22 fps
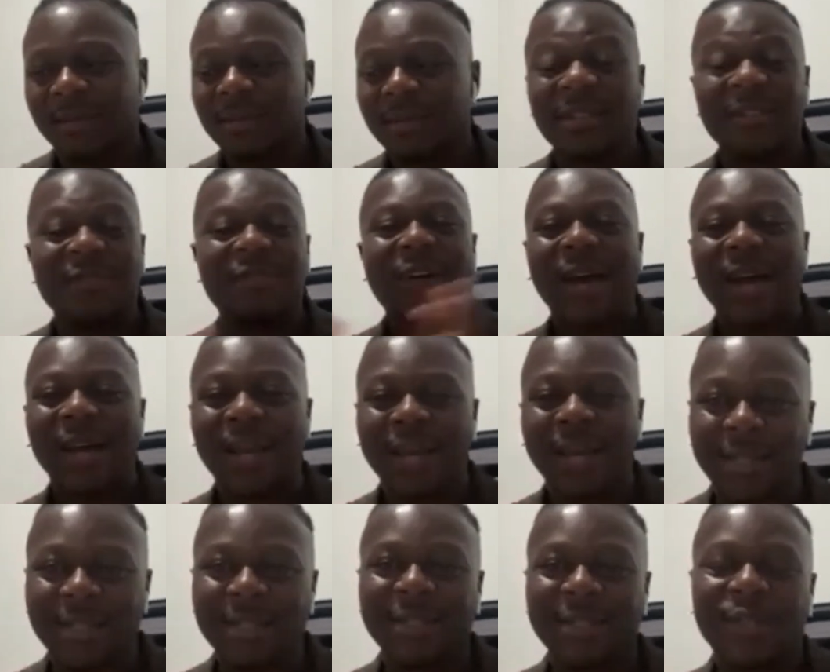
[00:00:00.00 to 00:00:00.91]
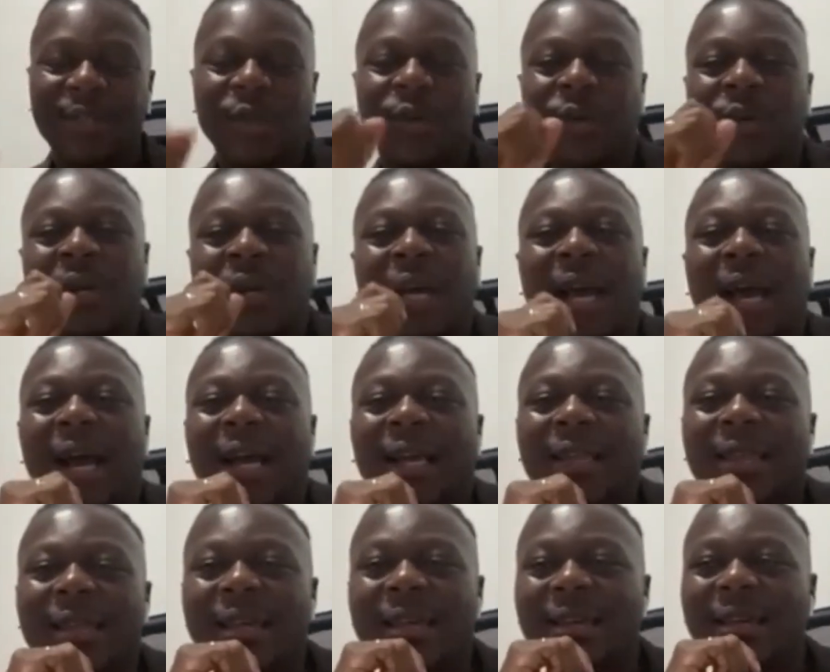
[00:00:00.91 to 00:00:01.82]
divide. So I
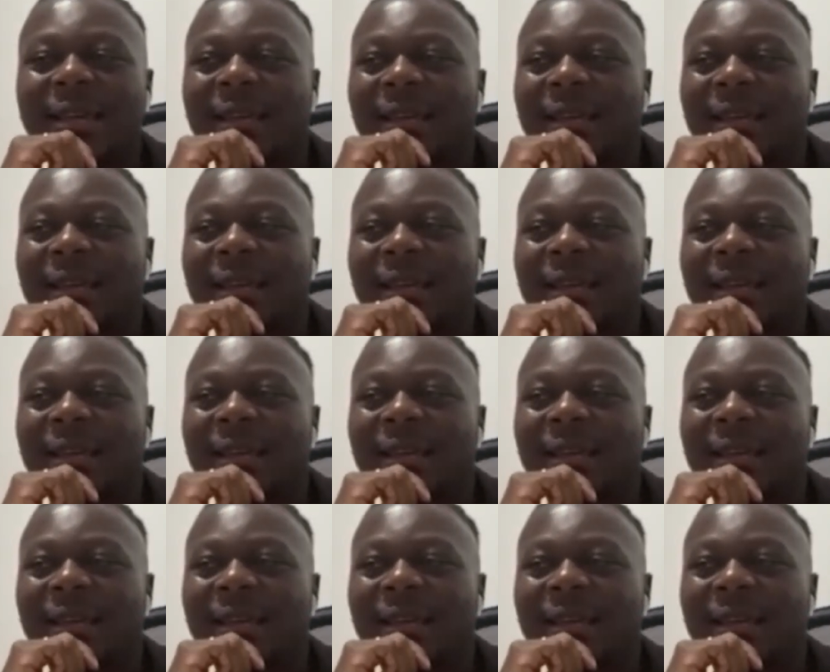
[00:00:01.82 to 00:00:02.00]
think